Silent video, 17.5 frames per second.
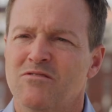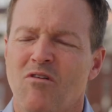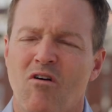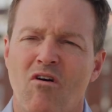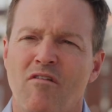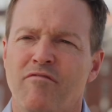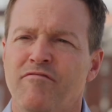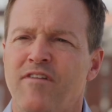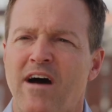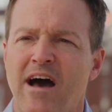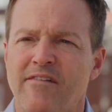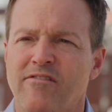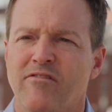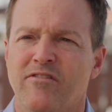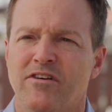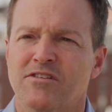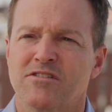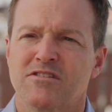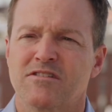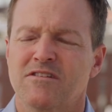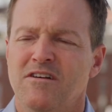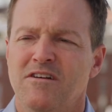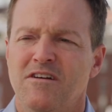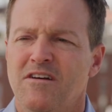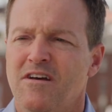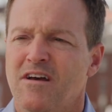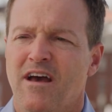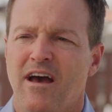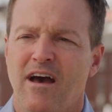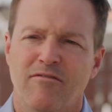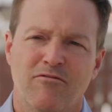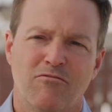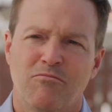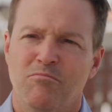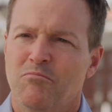All five of us
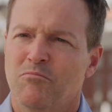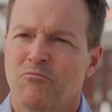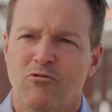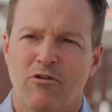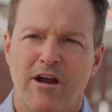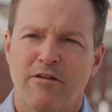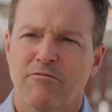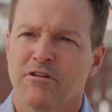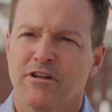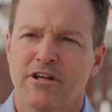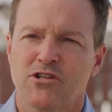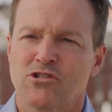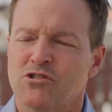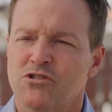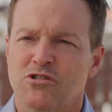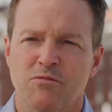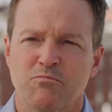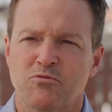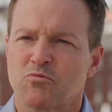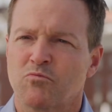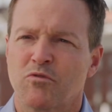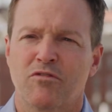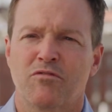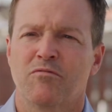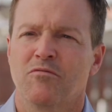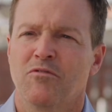have great relationships with